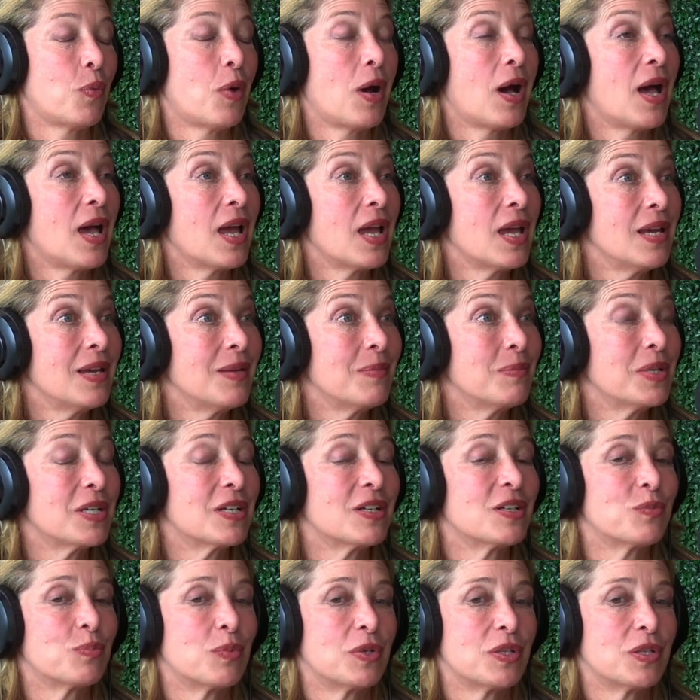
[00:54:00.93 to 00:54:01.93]
Why?
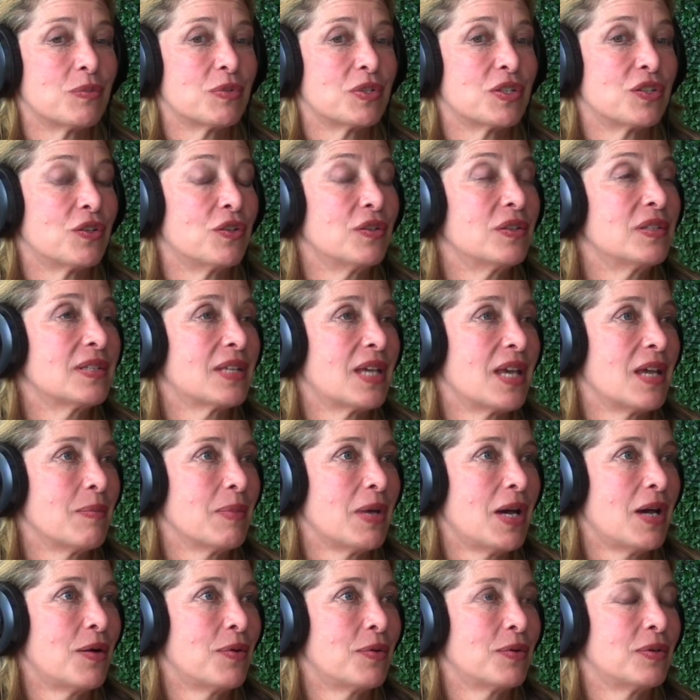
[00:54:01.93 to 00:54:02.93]
Because when the results came
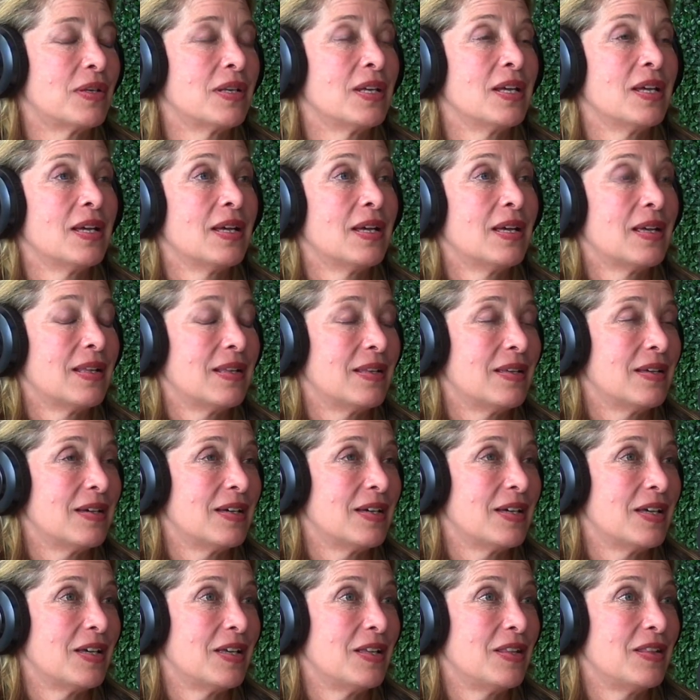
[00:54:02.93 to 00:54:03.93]
out,
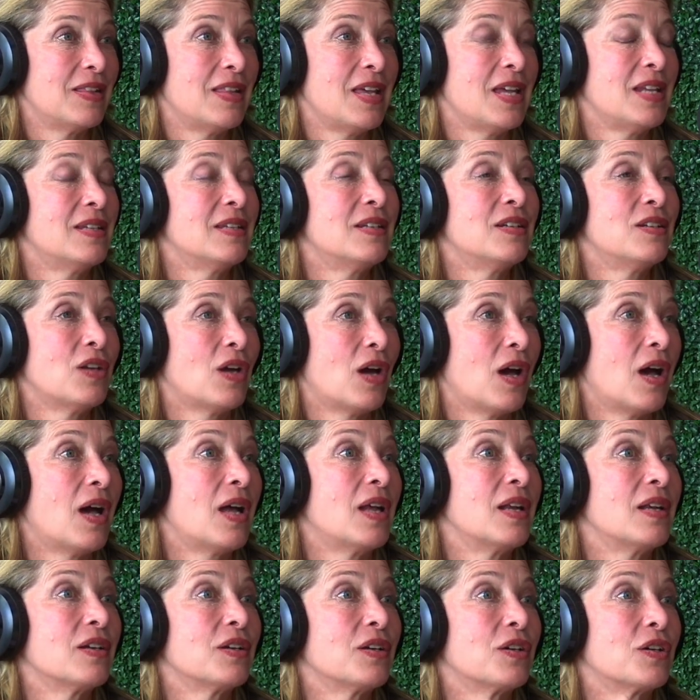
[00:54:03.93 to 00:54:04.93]
they did
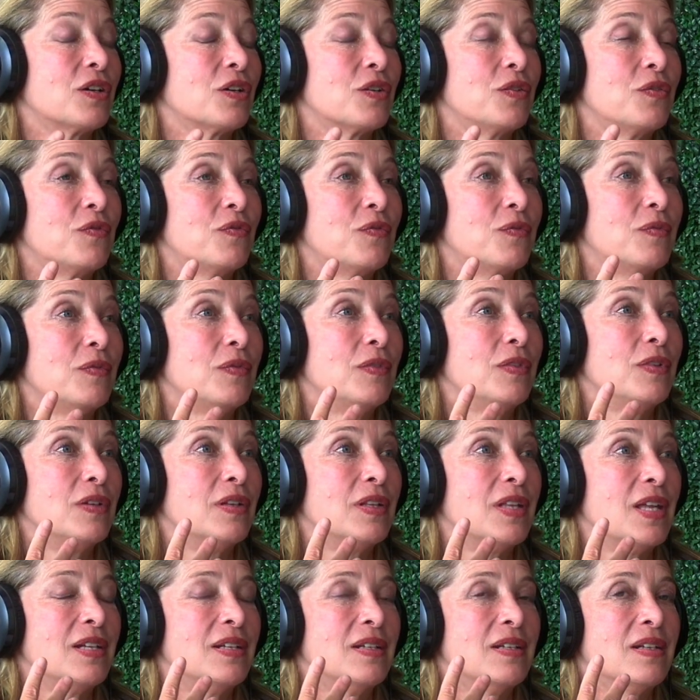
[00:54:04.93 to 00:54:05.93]
not
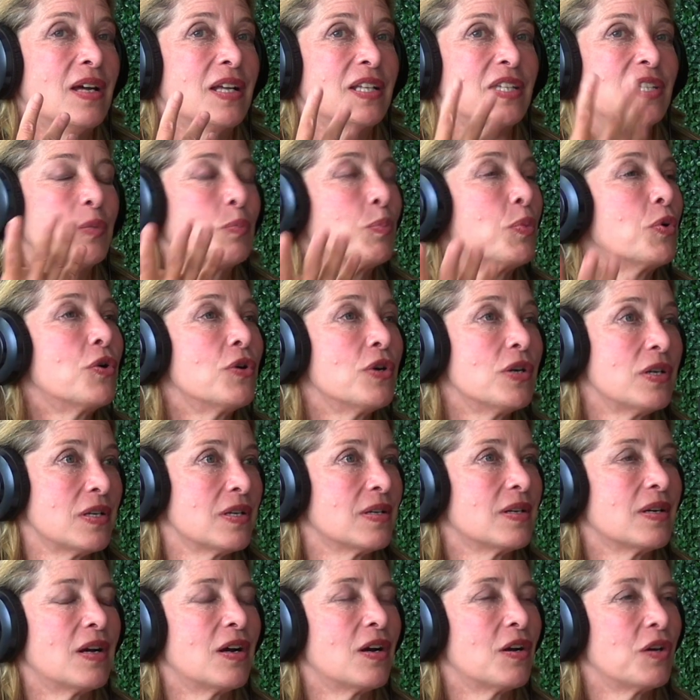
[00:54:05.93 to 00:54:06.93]

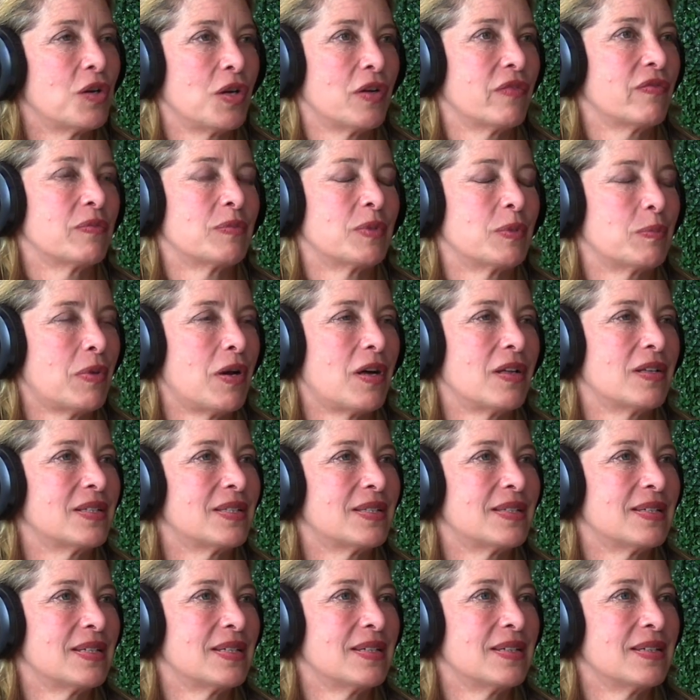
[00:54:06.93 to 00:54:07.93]
support our government
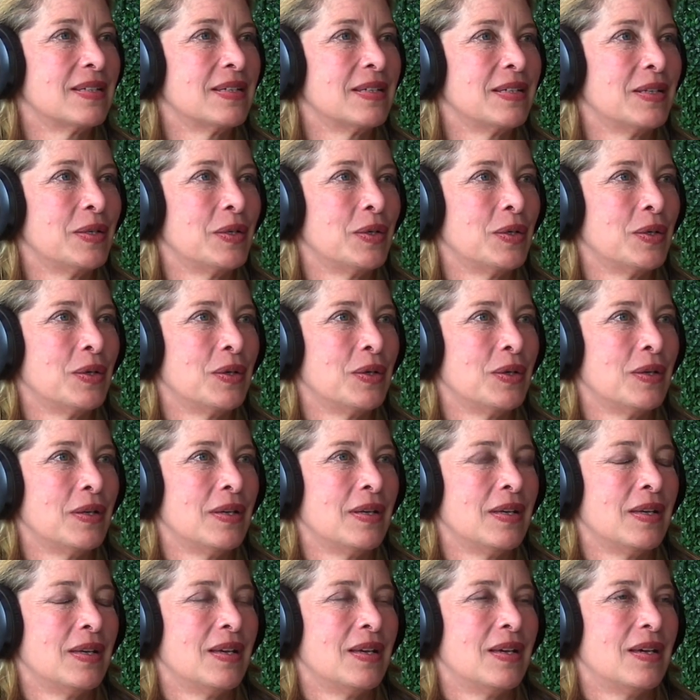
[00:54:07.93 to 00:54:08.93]
policy.
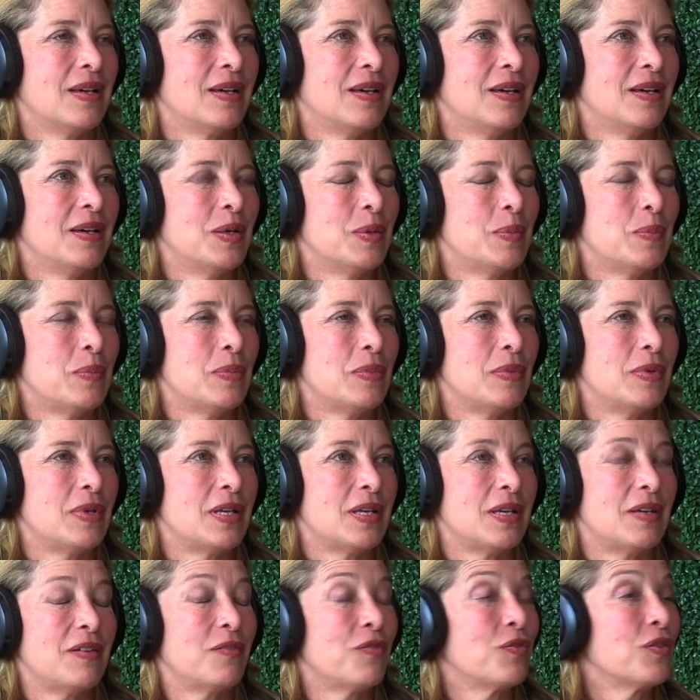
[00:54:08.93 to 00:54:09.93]

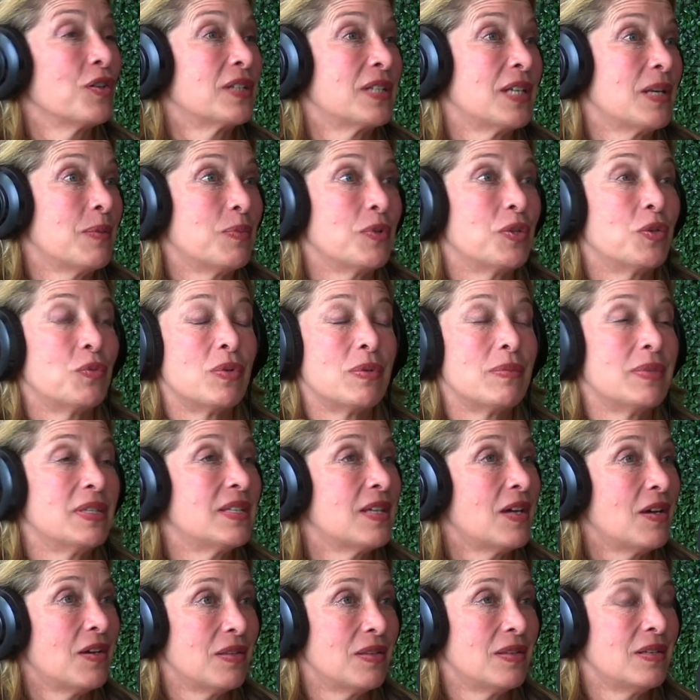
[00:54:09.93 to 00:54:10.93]
For example, the Women's
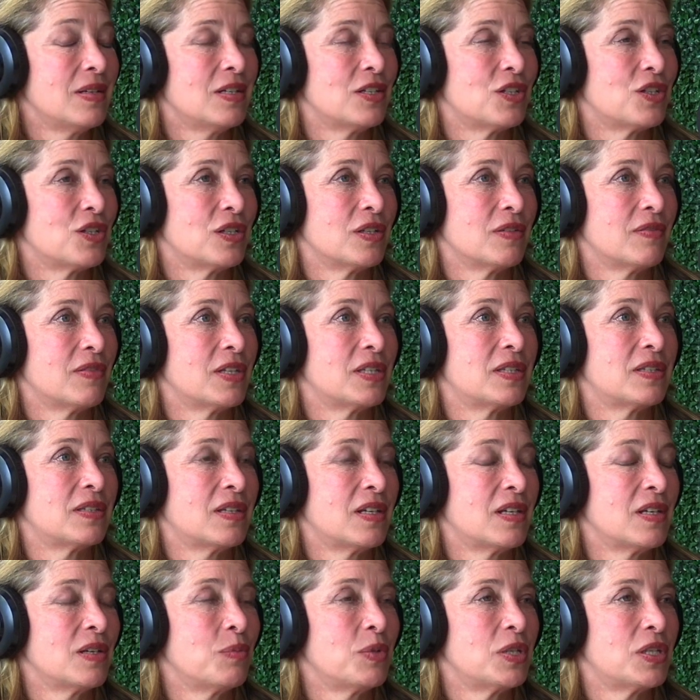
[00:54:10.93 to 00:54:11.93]
Health Initiative, that
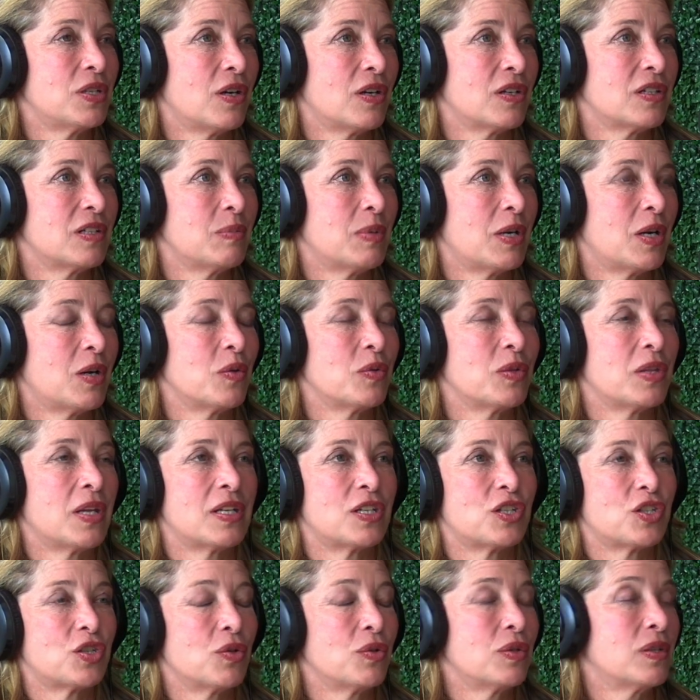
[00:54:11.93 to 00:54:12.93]
study we talked about
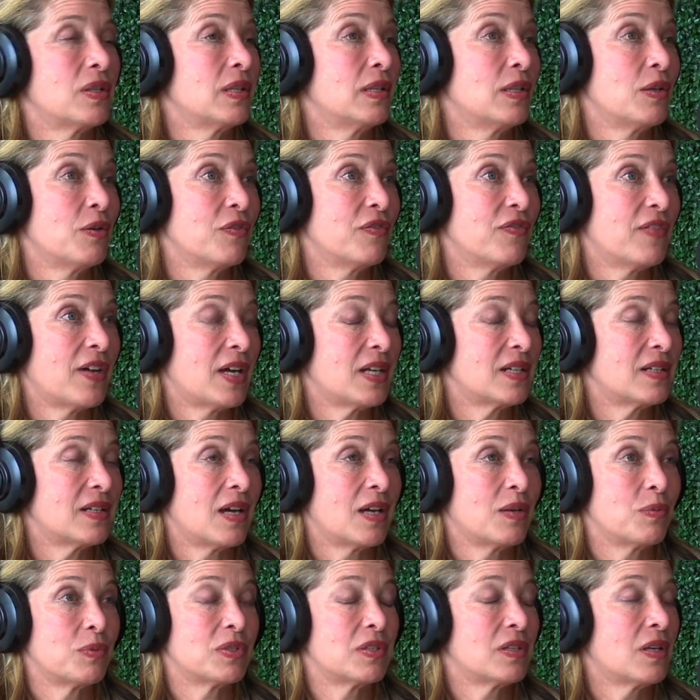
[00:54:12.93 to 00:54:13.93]
that showed the low-fat
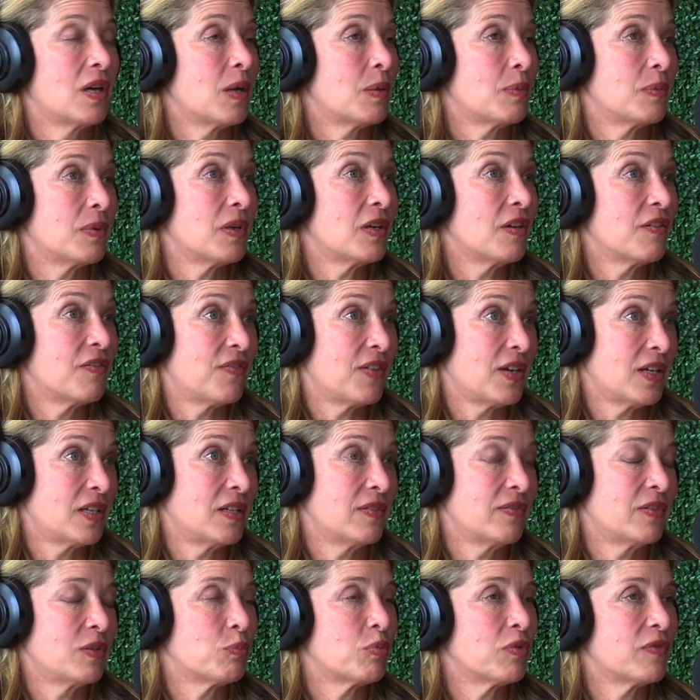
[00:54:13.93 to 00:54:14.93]
diet was not
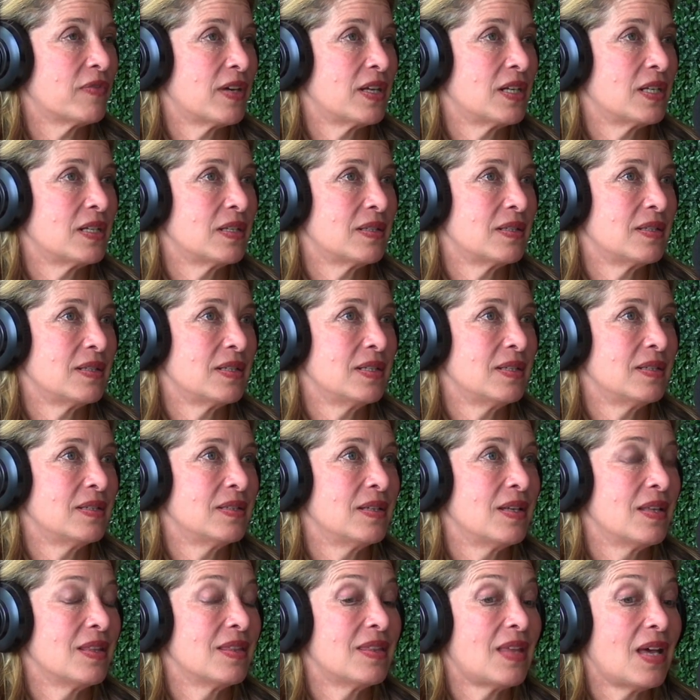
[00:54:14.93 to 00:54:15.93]
effective in preventing disease,
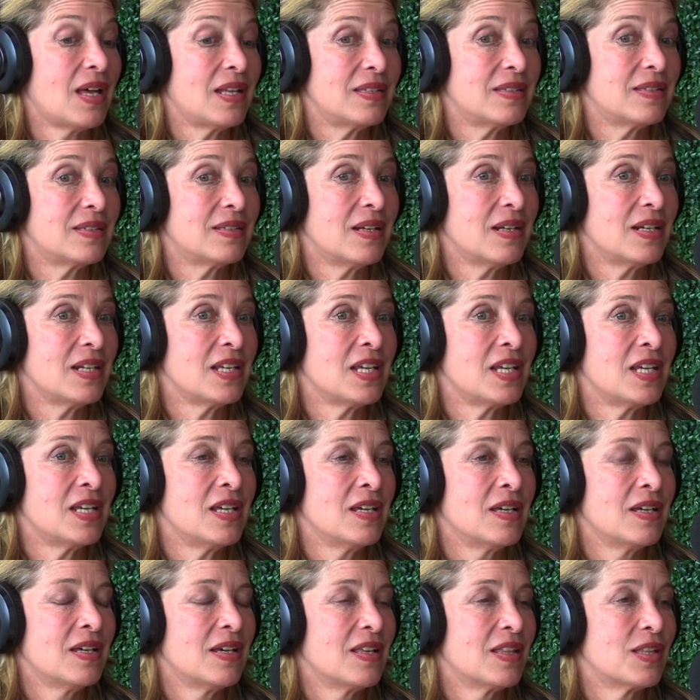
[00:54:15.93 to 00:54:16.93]
that
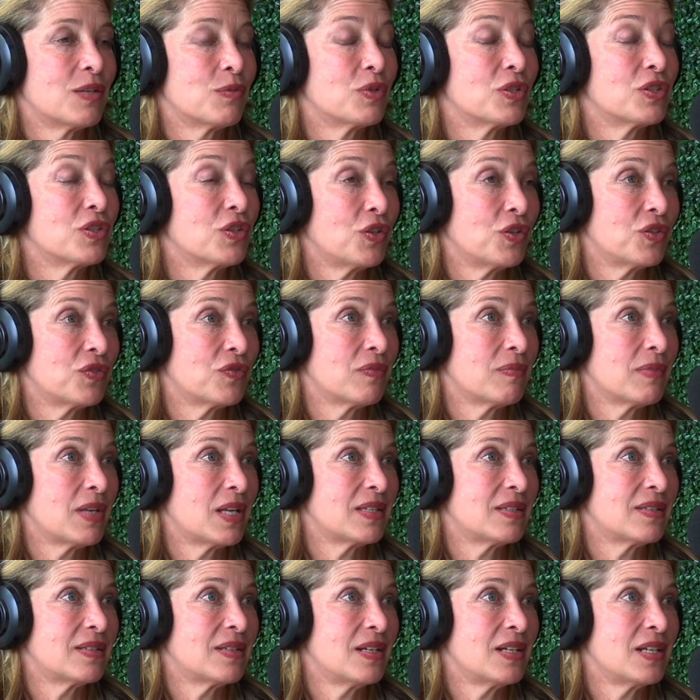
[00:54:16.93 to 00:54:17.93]
study, the results from
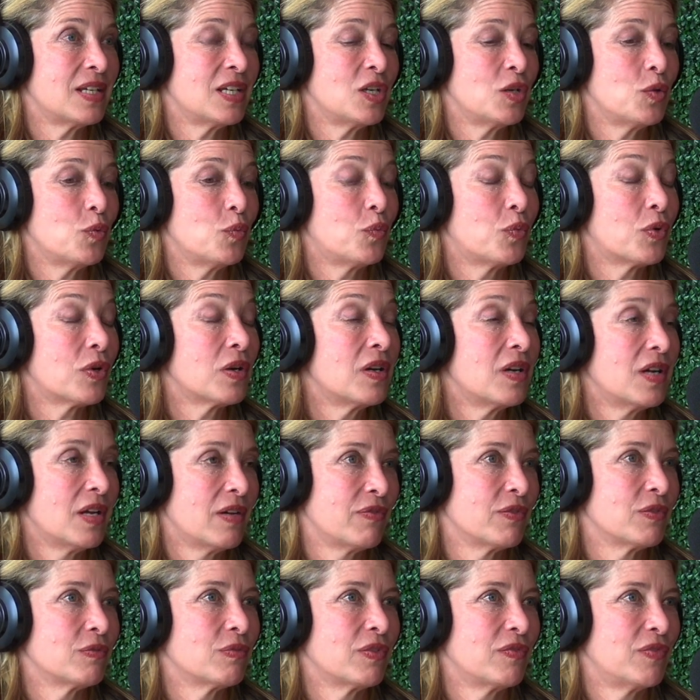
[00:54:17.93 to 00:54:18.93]
that study were
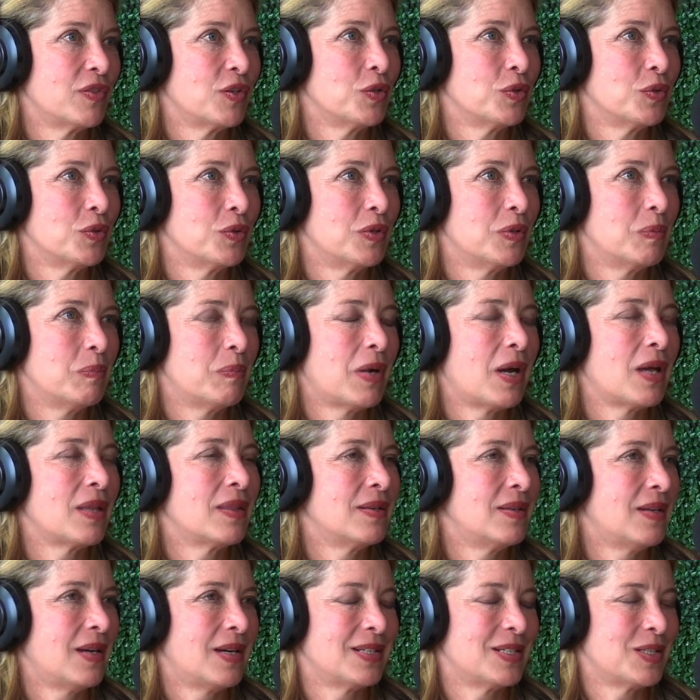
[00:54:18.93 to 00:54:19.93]
never reviewed by
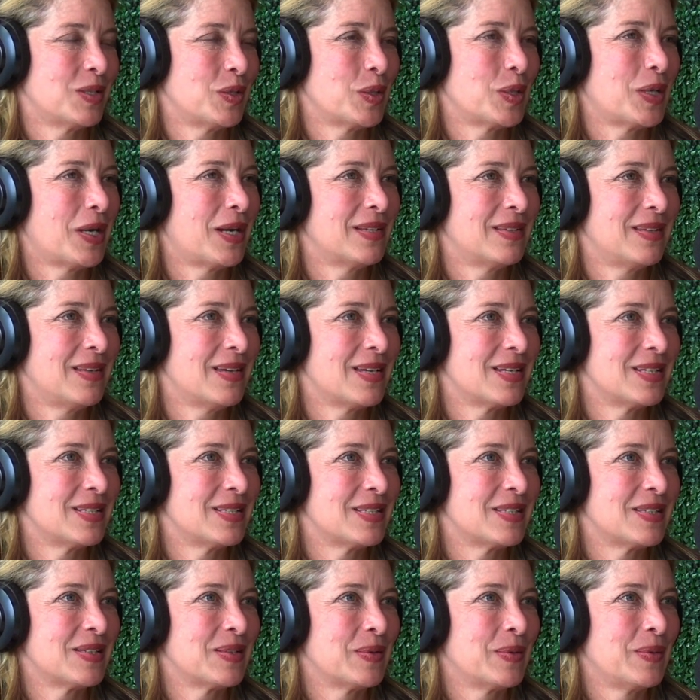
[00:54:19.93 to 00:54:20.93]
the dietary
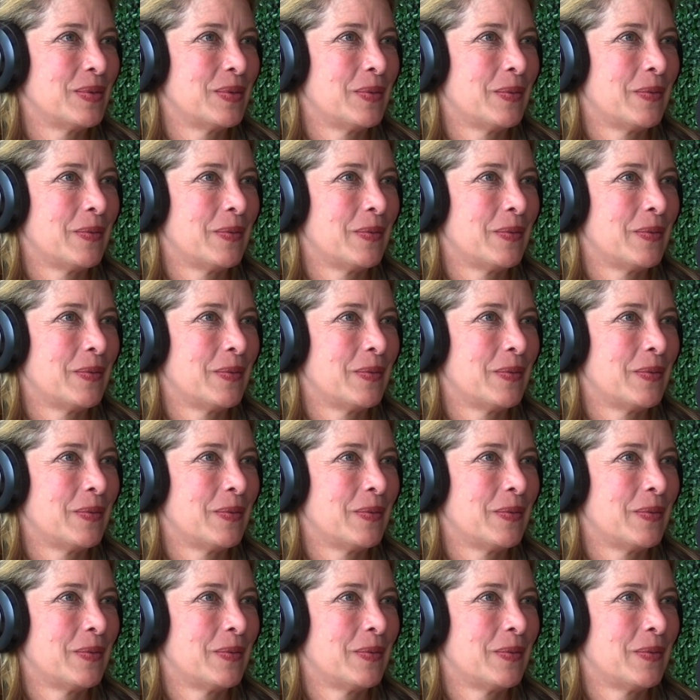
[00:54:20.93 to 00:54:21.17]
guidelines.